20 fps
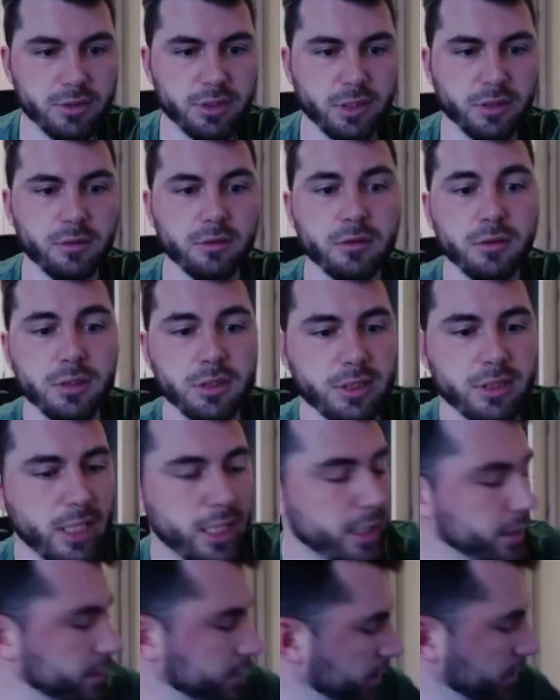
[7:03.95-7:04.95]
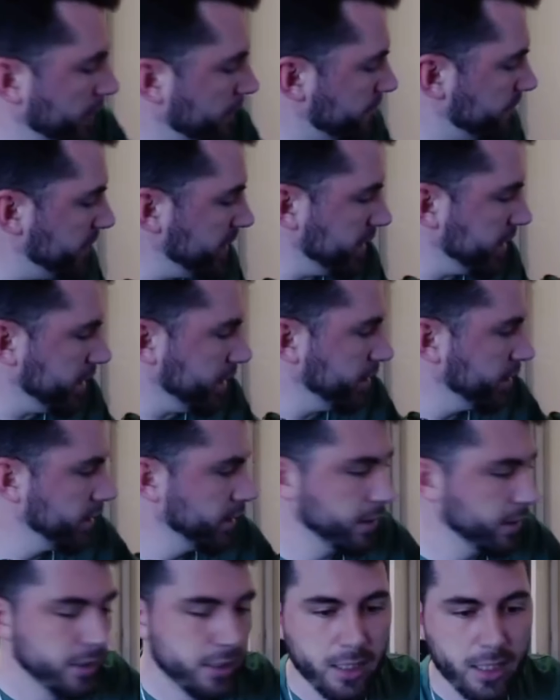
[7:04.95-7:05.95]
Duraludon V,
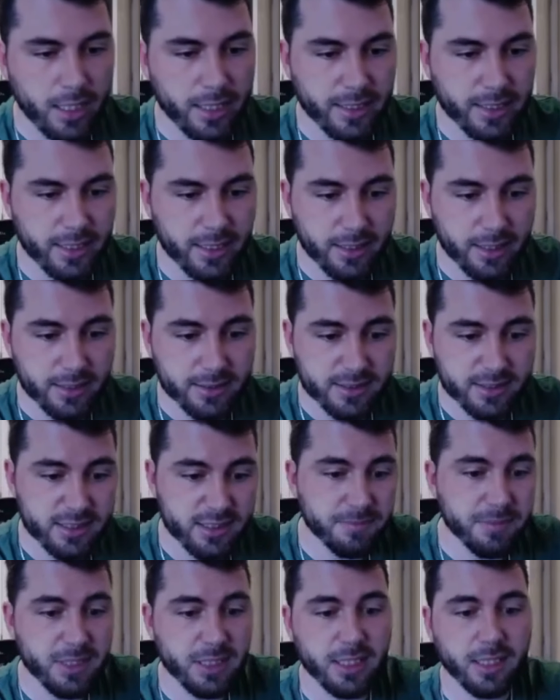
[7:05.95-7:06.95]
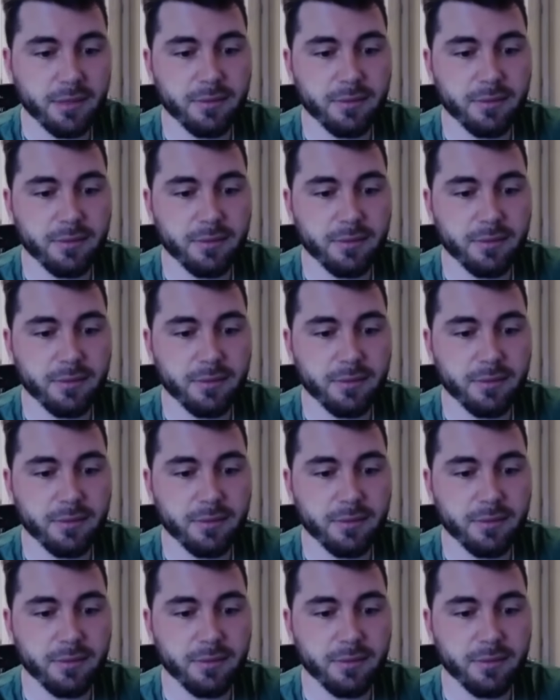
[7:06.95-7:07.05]
I cannot speak.